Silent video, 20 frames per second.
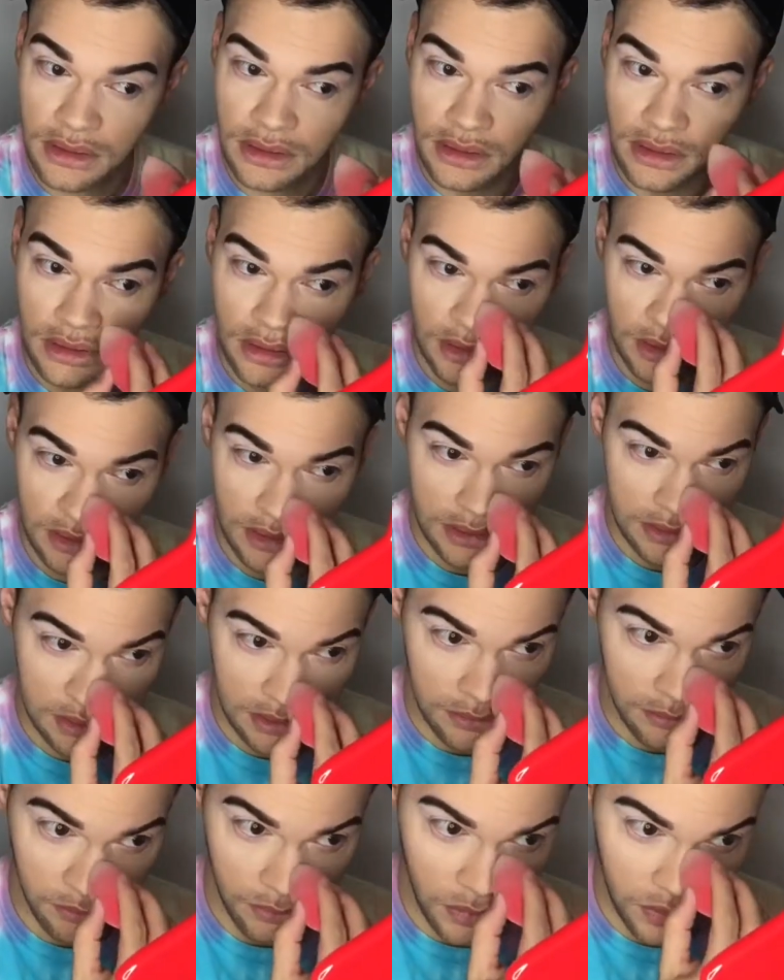And it
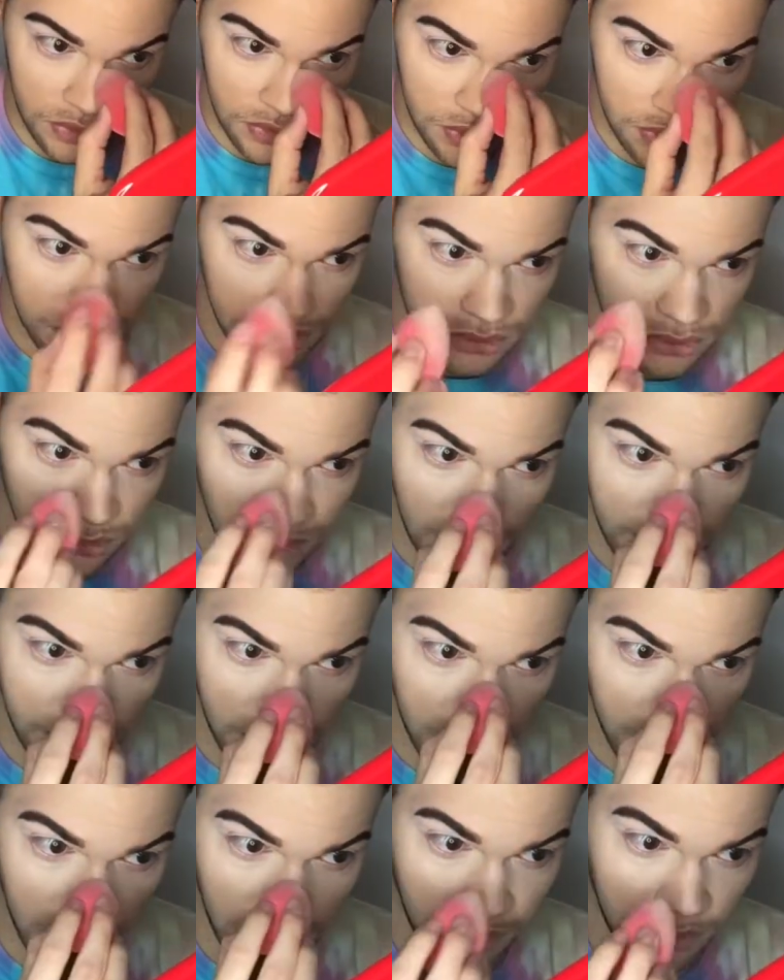doesn't want to ever
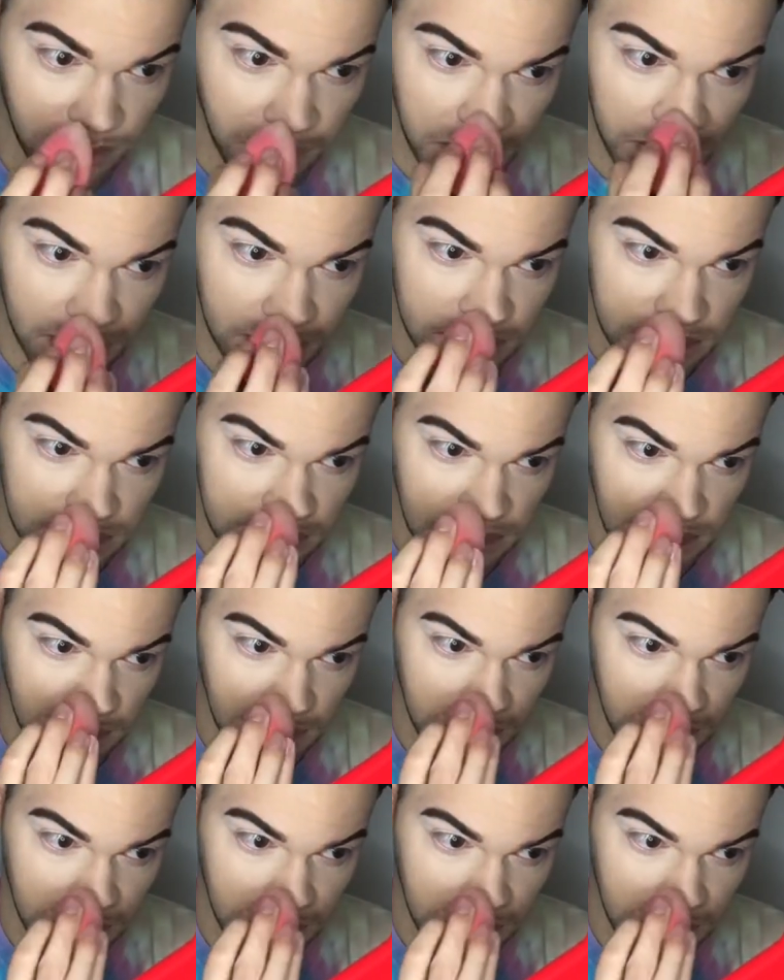work with me, so